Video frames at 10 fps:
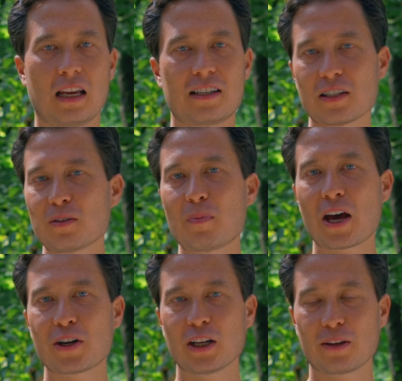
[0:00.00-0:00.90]
It doesn't
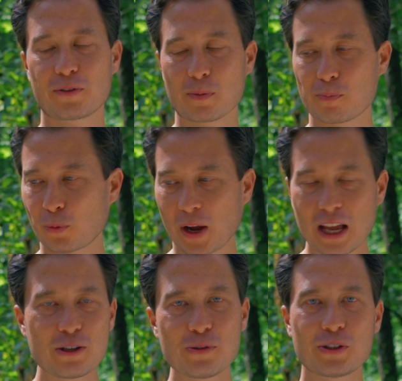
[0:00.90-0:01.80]
matter if you're
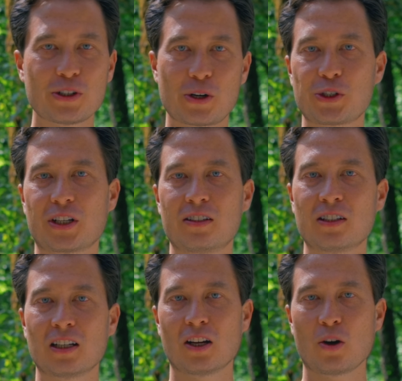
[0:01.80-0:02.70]
brand new to Notion
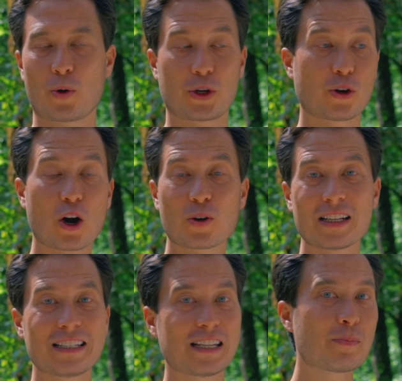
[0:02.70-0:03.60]
or you're
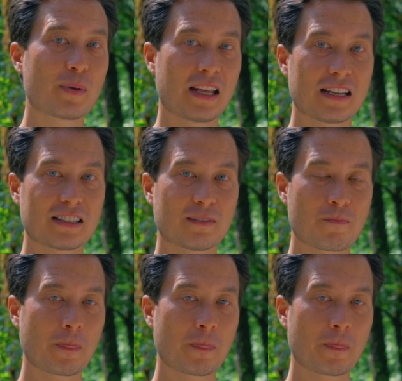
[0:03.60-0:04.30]
already deep in it.